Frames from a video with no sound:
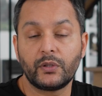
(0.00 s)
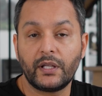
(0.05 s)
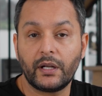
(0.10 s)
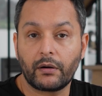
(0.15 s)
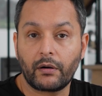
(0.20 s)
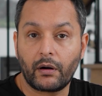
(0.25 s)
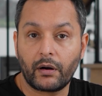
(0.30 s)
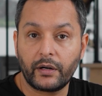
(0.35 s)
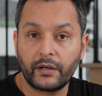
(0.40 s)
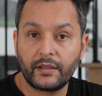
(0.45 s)

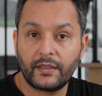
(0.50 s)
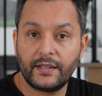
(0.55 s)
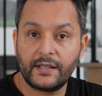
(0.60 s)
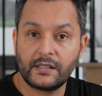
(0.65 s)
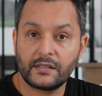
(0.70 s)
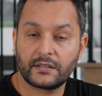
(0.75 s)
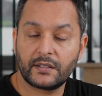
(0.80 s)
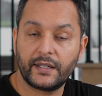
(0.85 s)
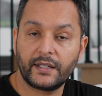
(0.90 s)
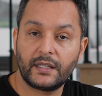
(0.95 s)
there are
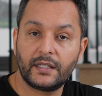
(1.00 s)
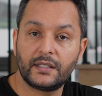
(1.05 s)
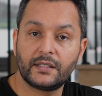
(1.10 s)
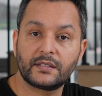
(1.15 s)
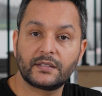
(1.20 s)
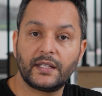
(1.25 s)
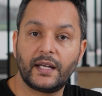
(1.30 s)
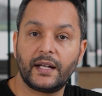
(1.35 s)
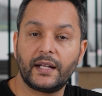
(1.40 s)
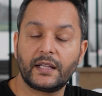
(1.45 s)
things like
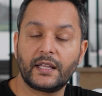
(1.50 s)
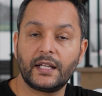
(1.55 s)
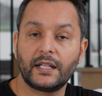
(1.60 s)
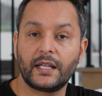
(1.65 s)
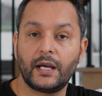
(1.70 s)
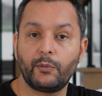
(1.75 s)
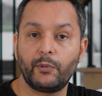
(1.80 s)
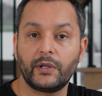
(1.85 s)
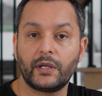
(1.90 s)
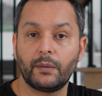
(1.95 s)
this that I think
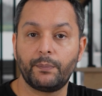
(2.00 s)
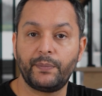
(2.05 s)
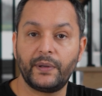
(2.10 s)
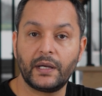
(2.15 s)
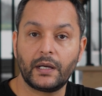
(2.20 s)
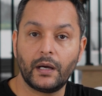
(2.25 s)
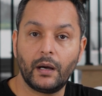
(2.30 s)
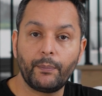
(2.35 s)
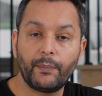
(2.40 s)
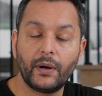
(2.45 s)
that we could
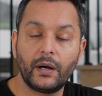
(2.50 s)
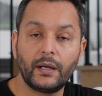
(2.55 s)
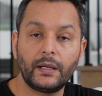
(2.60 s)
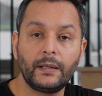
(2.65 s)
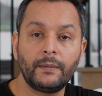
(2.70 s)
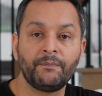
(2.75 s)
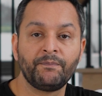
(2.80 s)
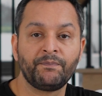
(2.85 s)
pick up on